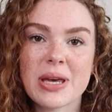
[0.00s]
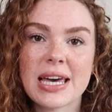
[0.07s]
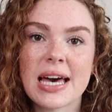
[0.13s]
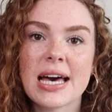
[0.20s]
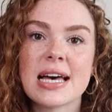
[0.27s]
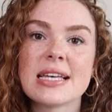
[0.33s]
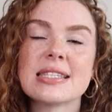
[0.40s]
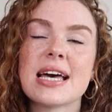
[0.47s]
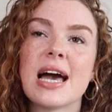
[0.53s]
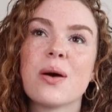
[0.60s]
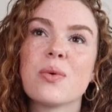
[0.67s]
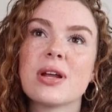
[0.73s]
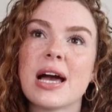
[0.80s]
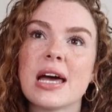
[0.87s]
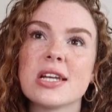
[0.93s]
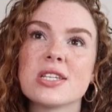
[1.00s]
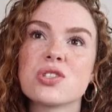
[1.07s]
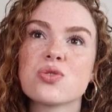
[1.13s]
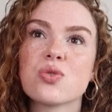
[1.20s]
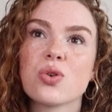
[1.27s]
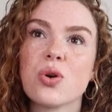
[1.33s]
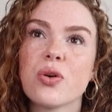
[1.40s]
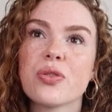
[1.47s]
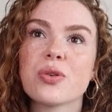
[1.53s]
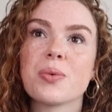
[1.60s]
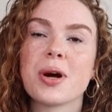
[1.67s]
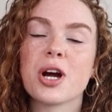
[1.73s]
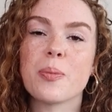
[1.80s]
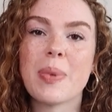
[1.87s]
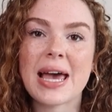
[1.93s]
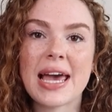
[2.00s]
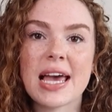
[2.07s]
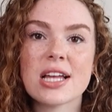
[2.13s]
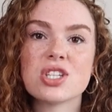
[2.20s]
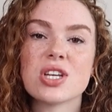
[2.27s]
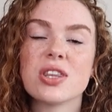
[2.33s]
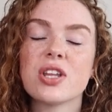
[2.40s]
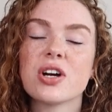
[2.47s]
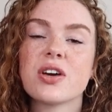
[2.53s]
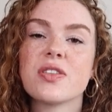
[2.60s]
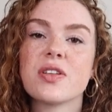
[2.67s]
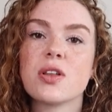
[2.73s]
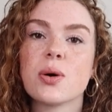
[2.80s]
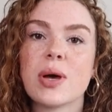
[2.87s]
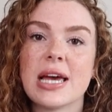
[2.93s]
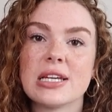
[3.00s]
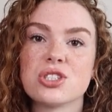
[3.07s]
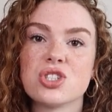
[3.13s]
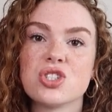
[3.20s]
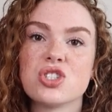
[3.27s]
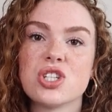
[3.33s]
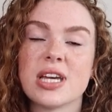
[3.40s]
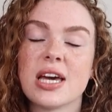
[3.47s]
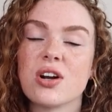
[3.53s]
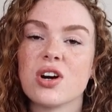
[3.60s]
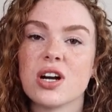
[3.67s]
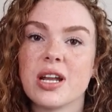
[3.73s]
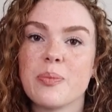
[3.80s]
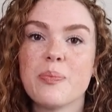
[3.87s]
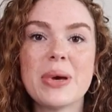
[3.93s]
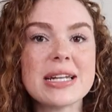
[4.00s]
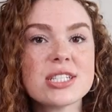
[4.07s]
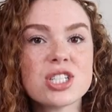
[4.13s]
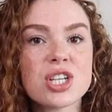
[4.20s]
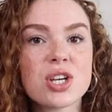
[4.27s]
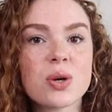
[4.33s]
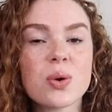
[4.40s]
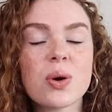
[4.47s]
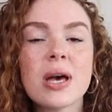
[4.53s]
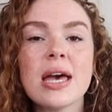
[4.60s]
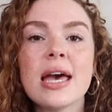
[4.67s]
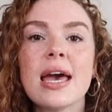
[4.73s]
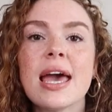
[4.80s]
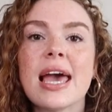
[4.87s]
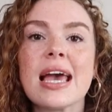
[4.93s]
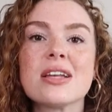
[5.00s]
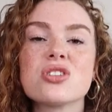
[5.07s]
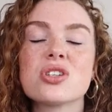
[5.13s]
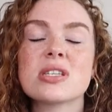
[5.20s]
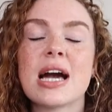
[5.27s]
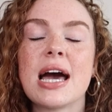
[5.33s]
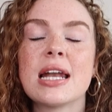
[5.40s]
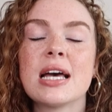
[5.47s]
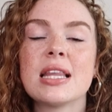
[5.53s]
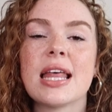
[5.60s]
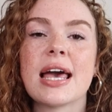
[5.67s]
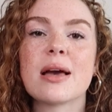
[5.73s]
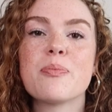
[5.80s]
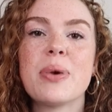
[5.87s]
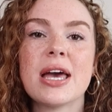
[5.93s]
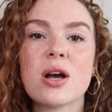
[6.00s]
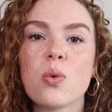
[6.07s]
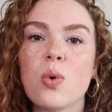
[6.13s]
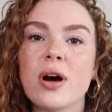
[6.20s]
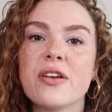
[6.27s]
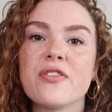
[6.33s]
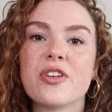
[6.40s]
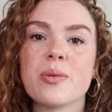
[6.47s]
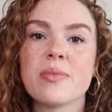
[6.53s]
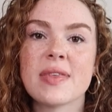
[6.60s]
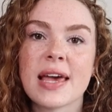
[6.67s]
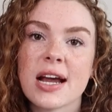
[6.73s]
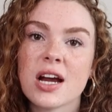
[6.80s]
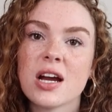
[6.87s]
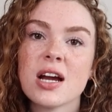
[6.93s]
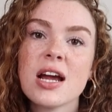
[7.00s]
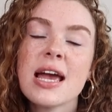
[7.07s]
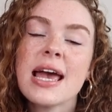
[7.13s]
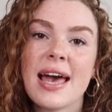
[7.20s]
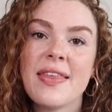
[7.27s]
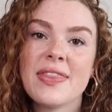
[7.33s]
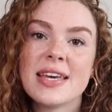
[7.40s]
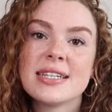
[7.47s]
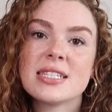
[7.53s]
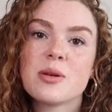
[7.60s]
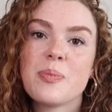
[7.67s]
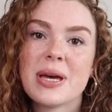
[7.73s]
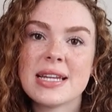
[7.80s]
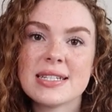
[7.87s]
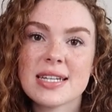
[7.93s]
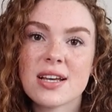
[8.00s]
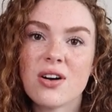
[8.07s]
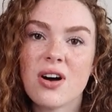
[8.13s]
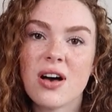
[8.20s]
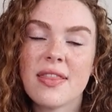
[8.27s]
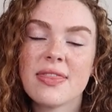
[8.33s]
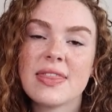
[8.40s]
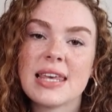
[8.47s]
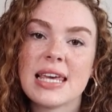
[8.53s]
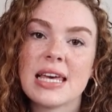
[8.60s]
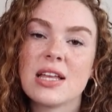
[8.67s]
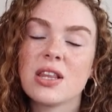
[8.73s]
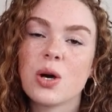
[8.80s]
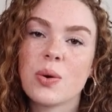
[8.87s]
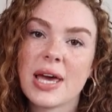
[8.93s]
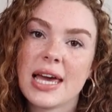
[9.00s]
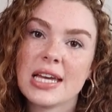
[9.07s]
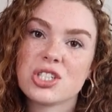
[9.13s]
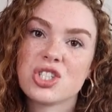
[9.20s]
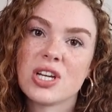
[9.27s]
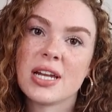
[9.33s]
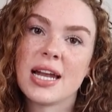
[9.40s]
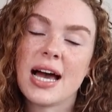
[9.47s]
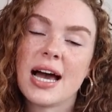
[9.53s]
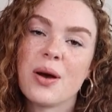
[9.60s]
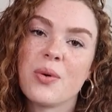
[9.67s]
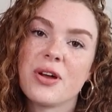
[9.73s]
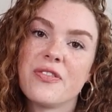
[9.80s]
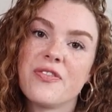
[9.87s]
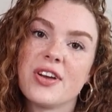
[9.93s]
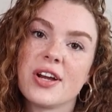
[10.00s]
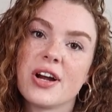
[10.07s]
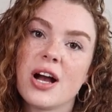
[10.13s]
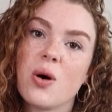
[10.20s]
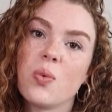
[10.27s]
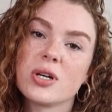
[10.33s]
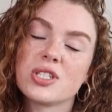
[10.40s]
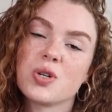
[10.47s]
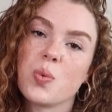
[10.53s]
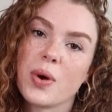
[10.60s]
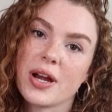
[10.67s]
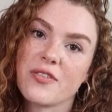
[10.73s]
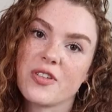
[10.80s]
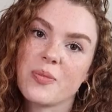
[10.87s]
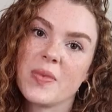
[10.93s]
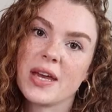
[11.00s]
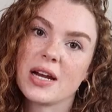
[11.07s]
because I would kind of scroll through her page and look at the locations she had already been to and just kind of like pick one from there, and then depending on the location I would figure out what to wear from